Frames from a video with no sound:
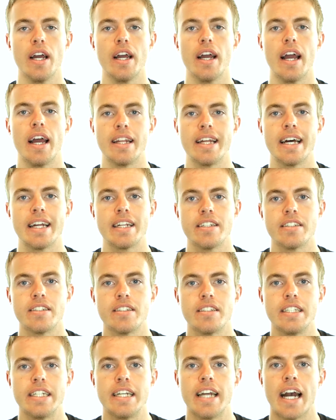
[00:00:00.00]
And that
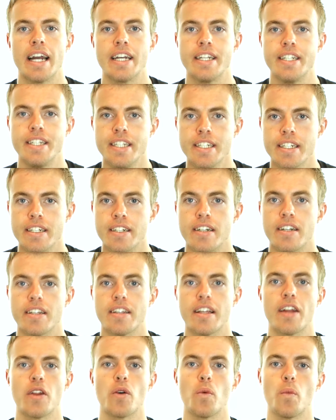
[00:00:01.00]
is the idea
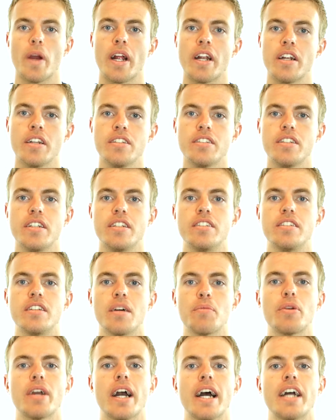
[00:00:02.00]
that awareness is
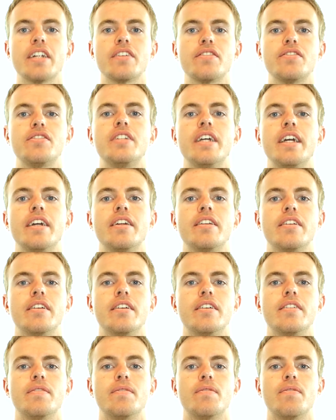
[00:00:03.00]
some kind of state,
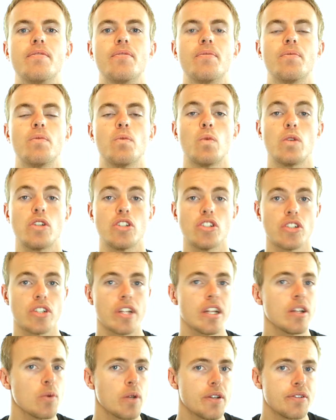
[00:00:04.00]
which is
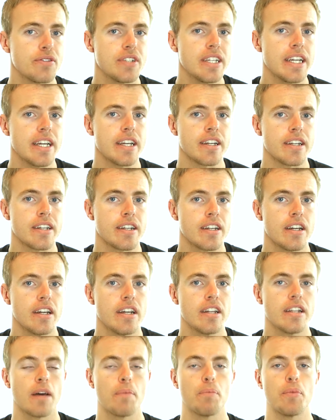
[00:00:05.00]
another way of saying
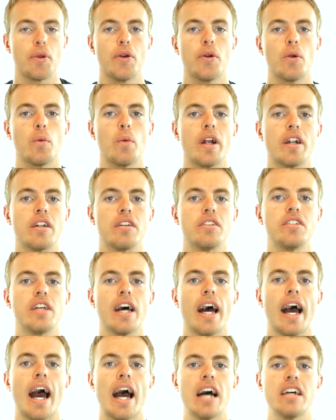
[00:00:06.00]
that pure awareness
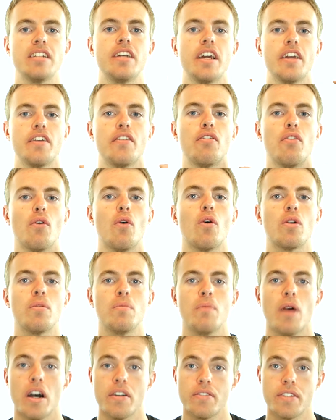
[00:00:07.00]
has a
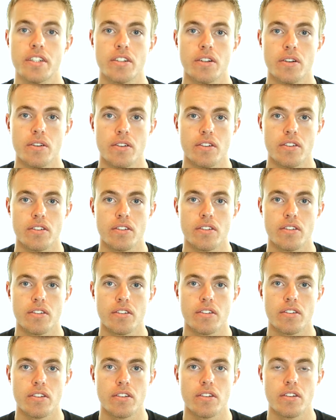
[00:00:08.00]
form of its own,
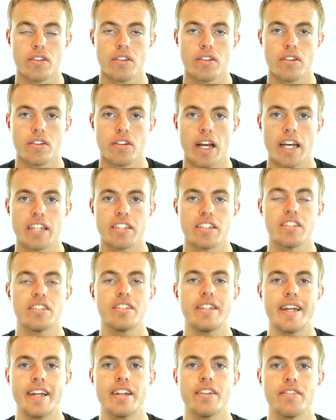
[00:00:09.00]
has a
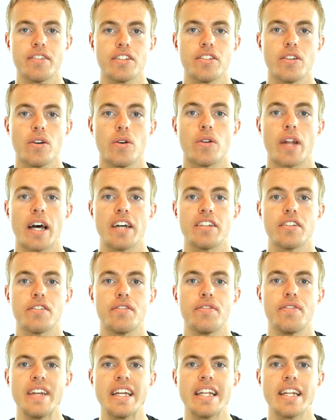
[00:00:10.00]
state of its own, has a
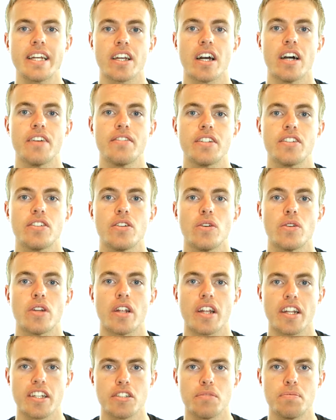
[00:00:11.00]
feeling of its own, an
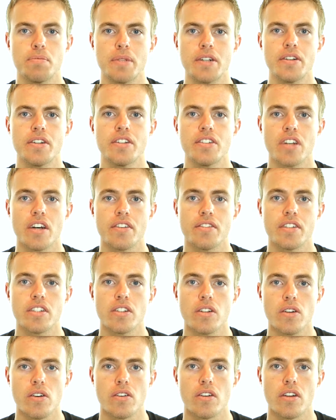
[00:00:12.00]
experience of its
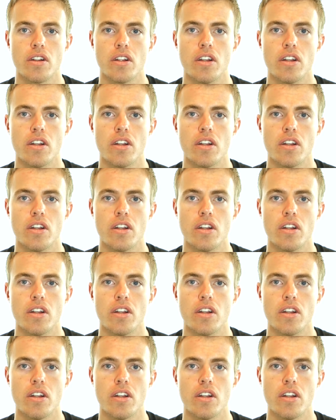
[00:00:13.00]
own.